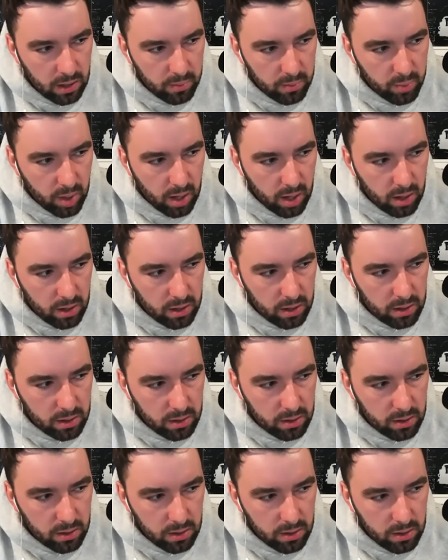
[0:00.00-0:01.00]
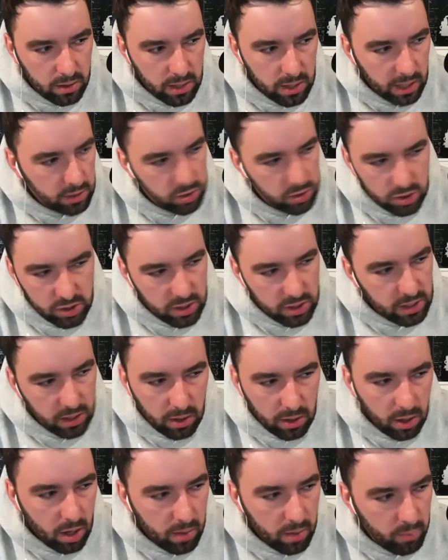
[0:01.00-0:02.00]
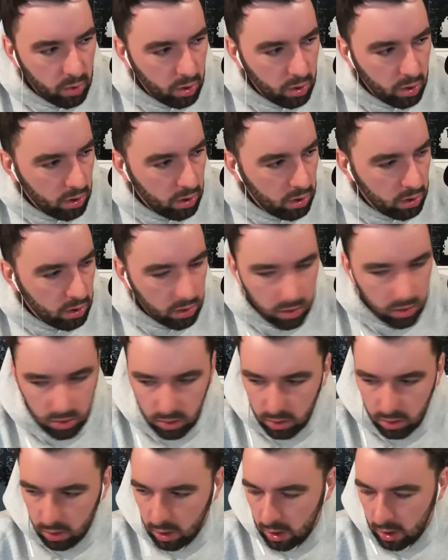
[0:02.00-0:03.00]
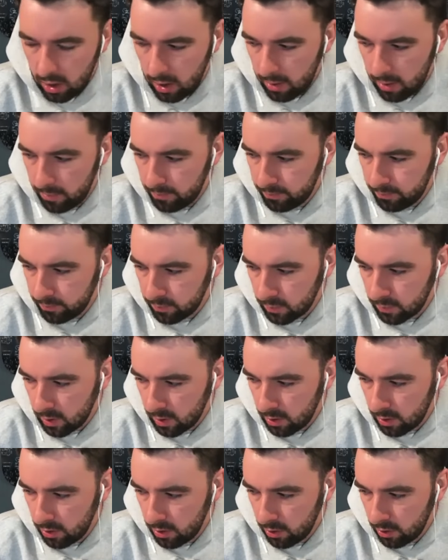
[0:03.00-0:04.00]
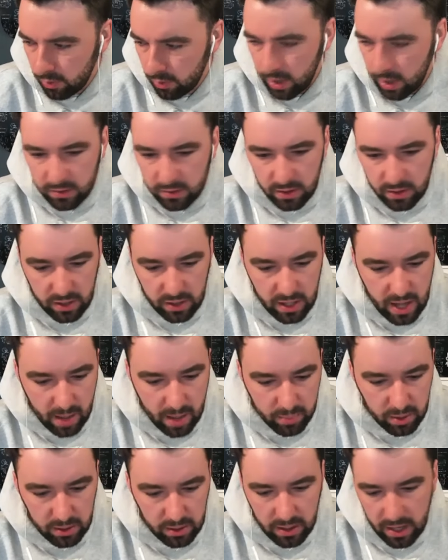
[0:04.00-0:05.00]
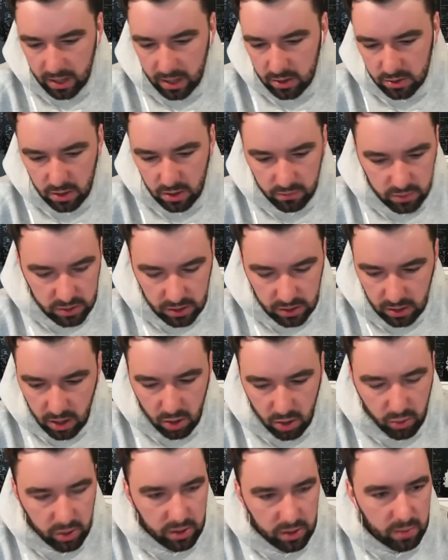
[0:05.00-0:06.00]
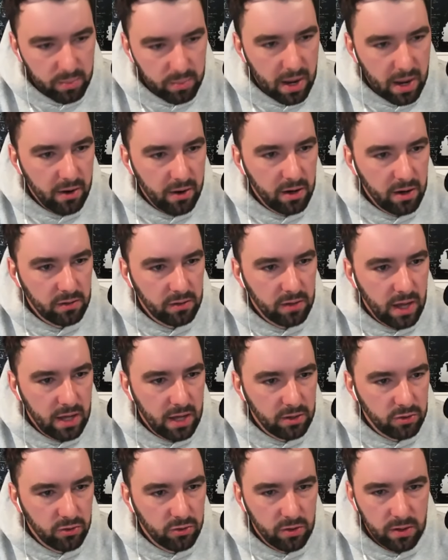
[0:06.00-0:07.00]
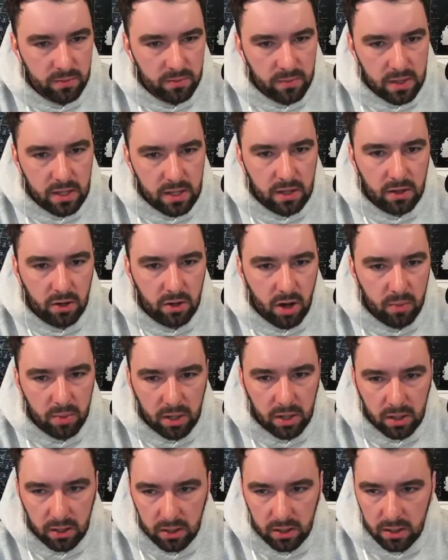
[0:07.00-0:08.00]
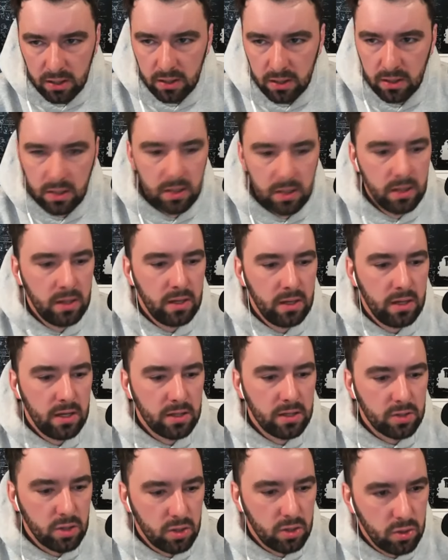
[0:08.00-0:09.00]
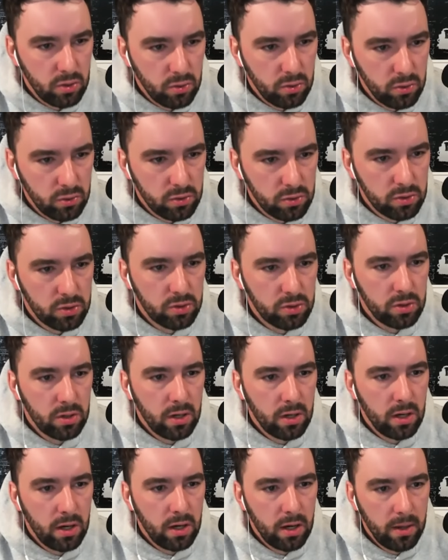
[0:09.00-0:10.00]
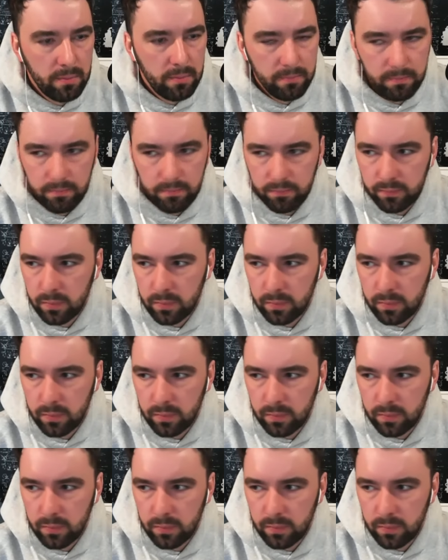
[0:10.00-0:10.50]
But yeah, just seeing a lot more um, creativity happening there because obviously lowering the barrier to entry economically is a huge um,